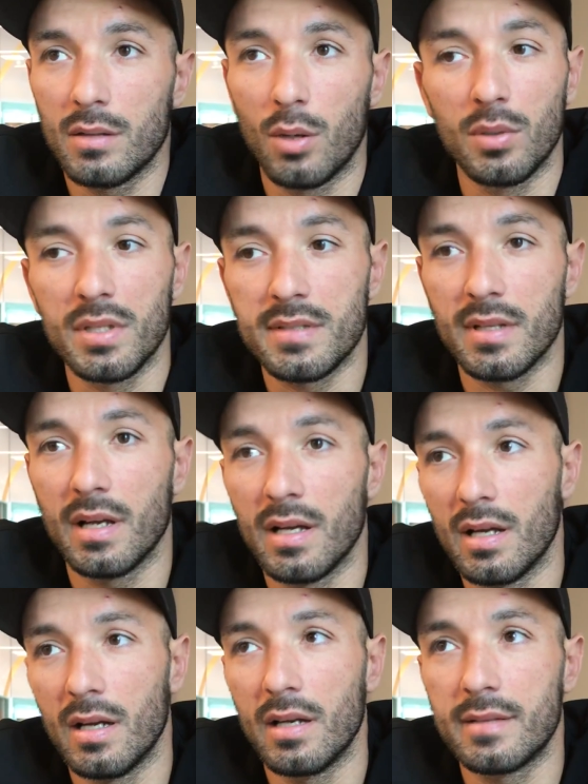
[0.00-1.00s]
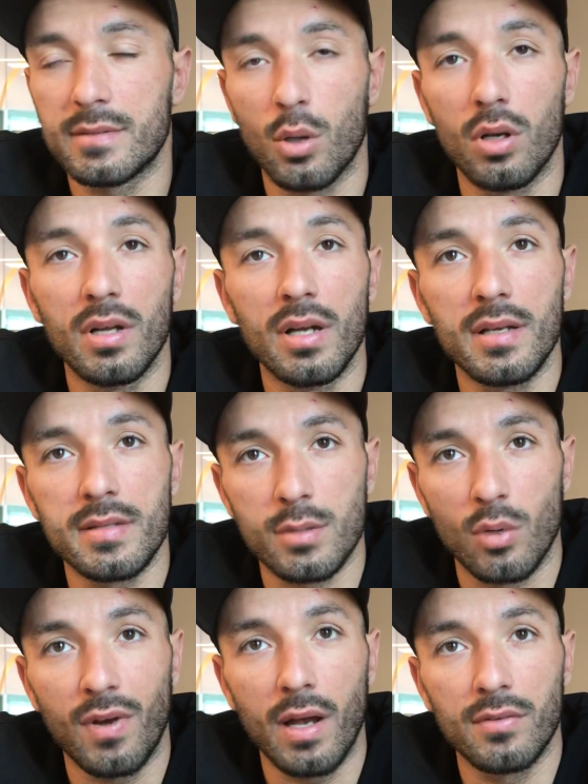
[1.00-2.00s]
No, it's called a
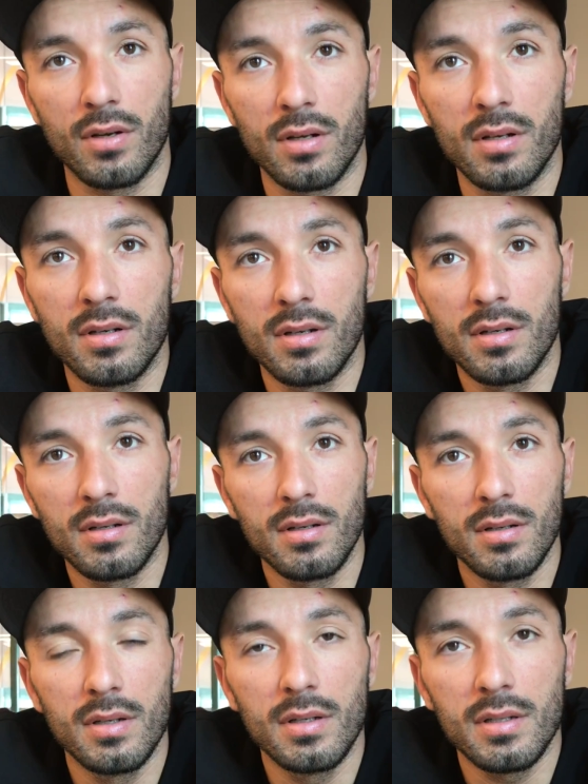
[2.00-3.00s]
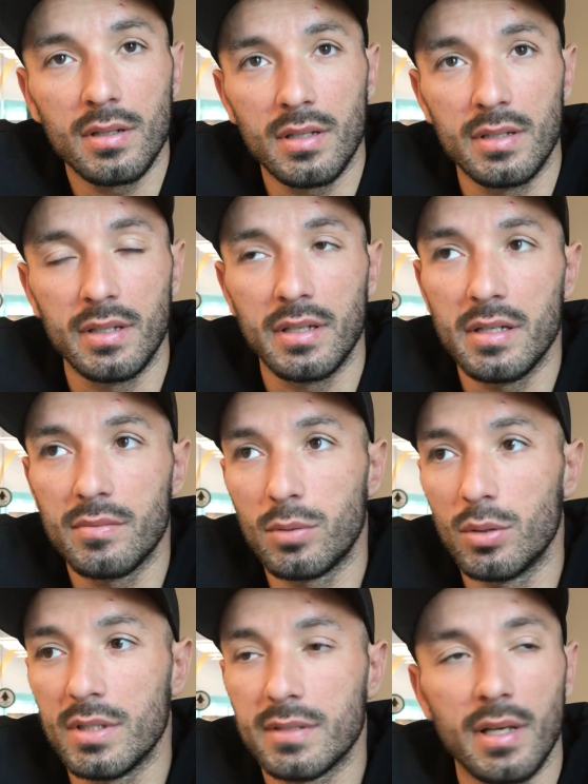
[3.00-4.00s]
survivor. In
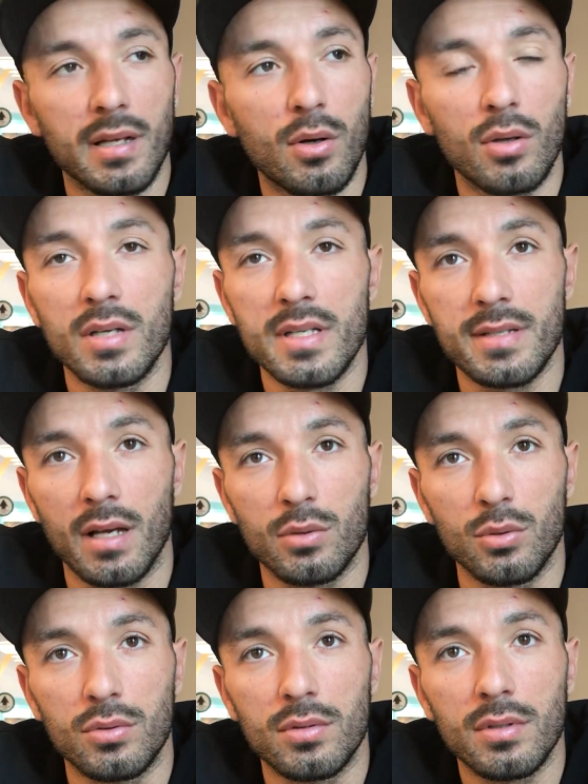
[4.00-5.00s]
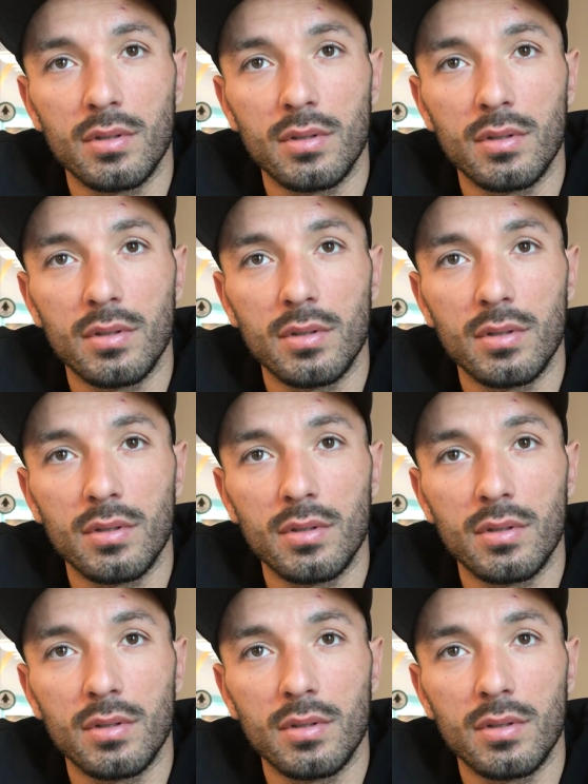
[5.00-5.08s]
Hebrew, it's called Isardut.